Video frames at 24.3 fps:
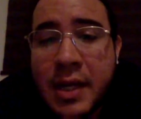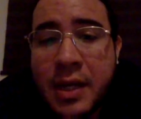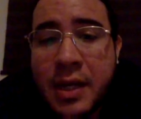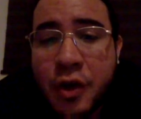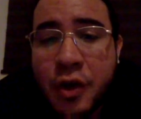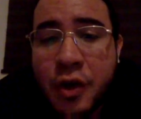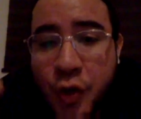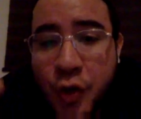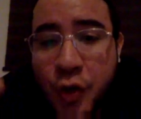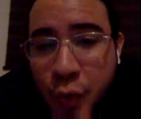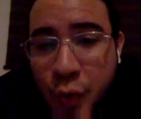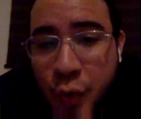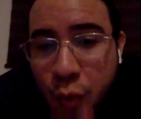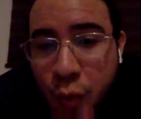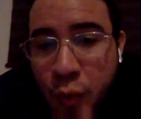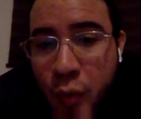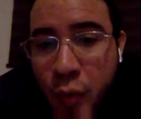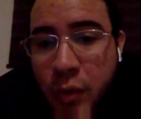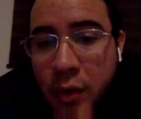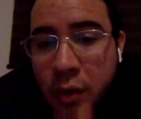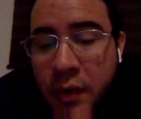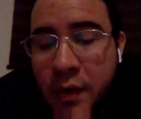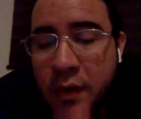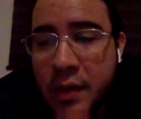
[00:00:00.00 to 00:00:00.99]

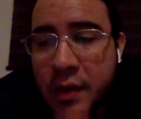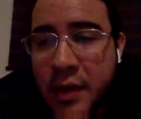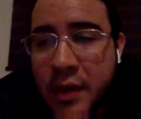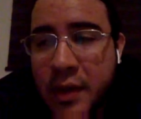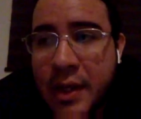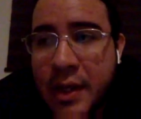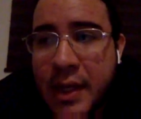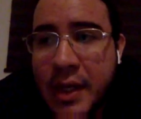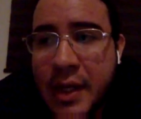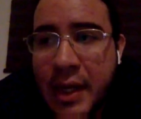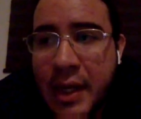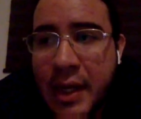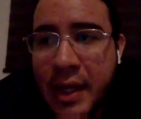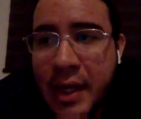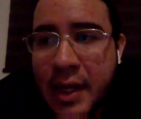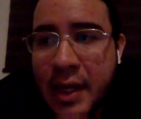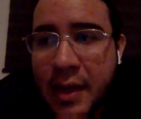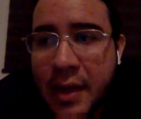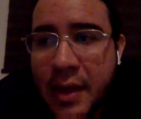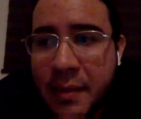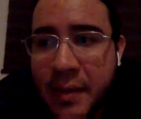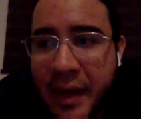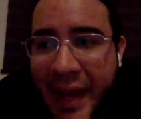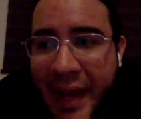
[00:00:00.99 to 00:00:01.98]
should
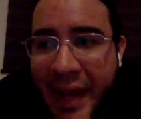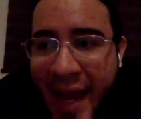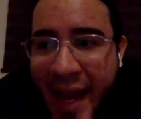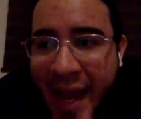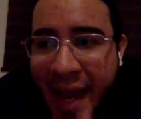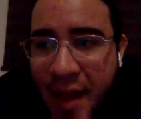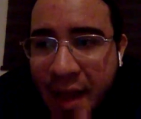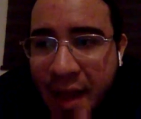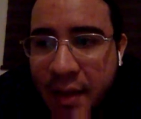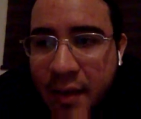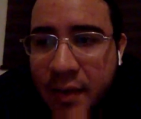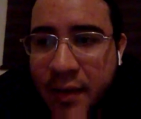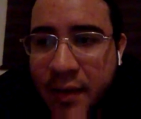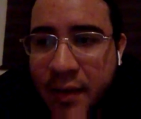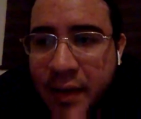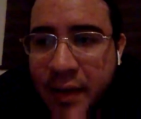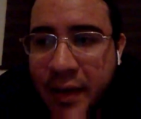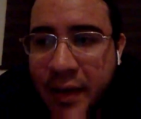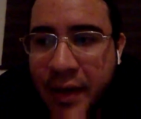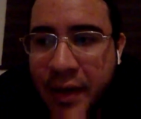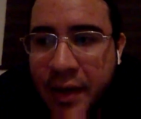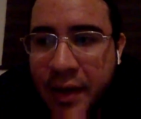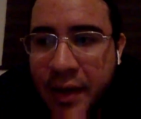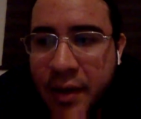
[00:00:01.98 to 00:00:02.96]
end
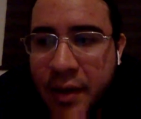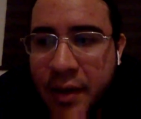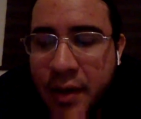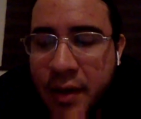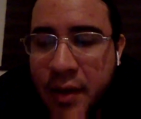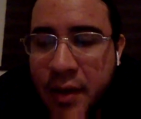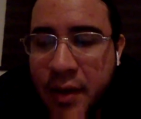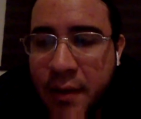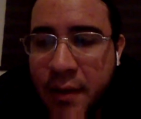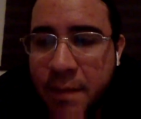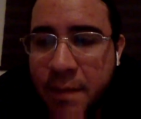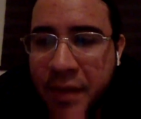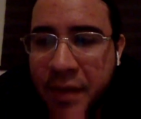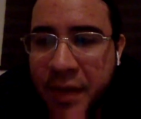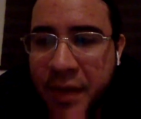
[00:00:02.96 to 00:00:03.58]
in